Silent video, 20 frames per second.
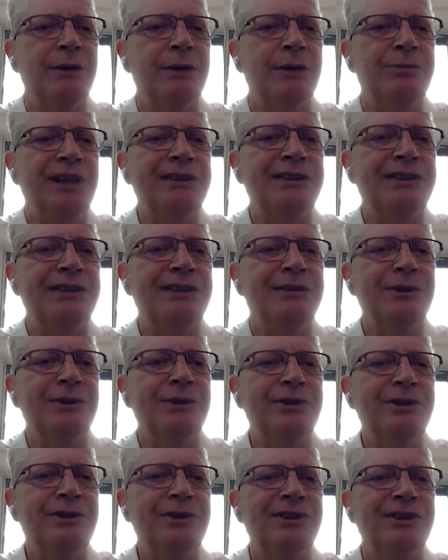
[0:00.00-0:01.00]

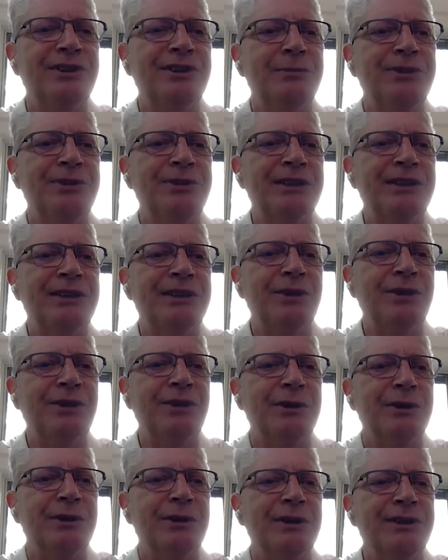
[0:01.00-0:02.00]
objective versus
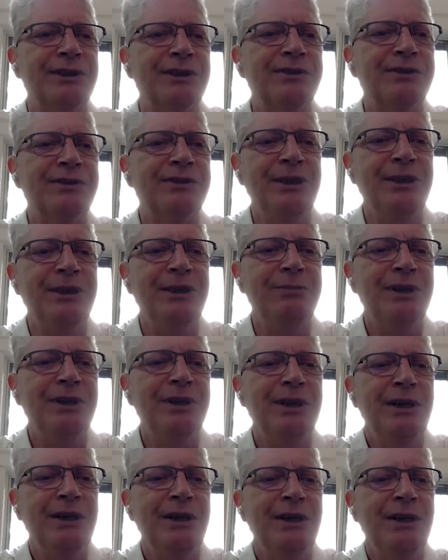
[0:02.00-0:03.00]
subjective correlates of
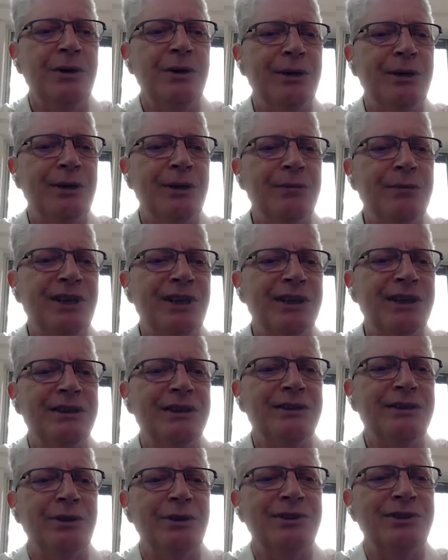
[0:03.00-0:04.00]
sleep, or the
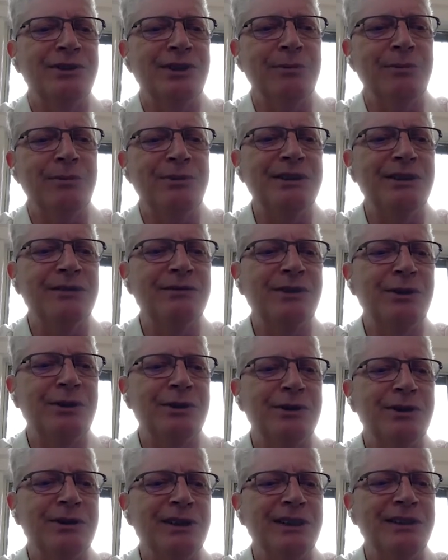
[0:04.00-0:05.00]
objective or
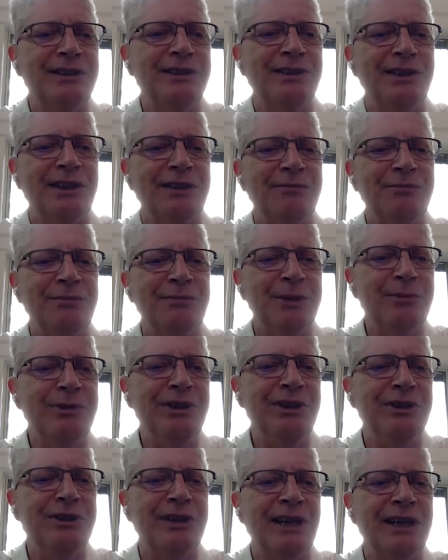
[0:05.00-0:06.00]
subjective correlates
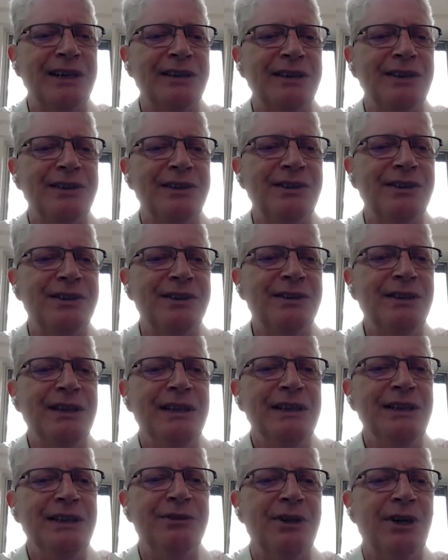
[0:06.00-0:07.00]
of memory or
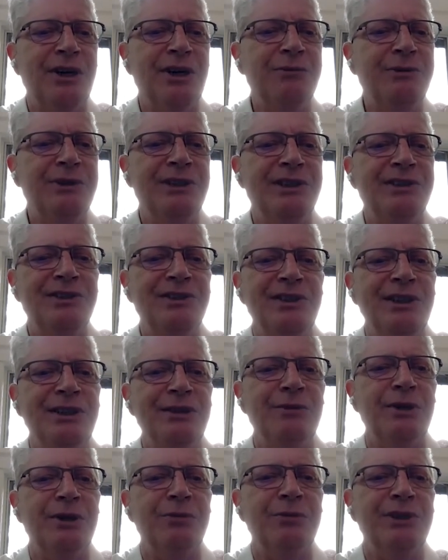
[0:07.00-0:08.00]
cognition, you
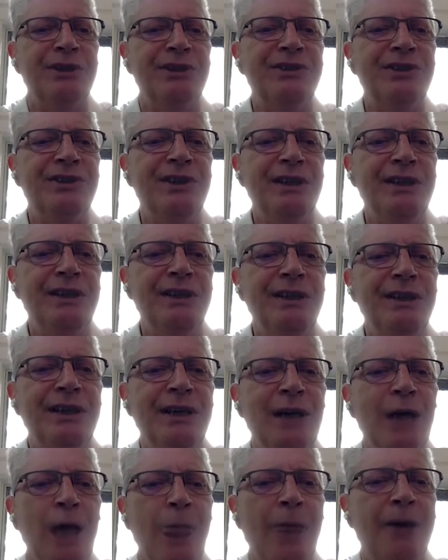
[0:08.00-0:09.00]
always see what we
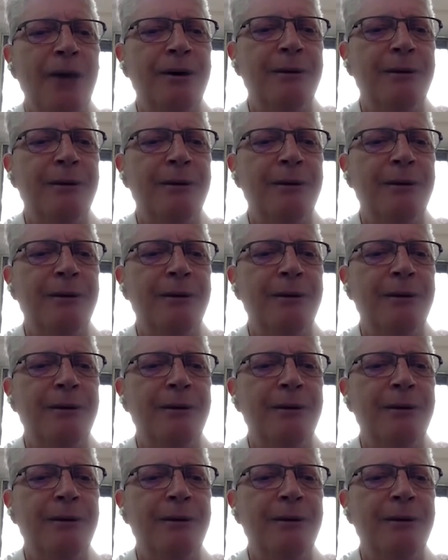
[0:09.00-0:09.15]
see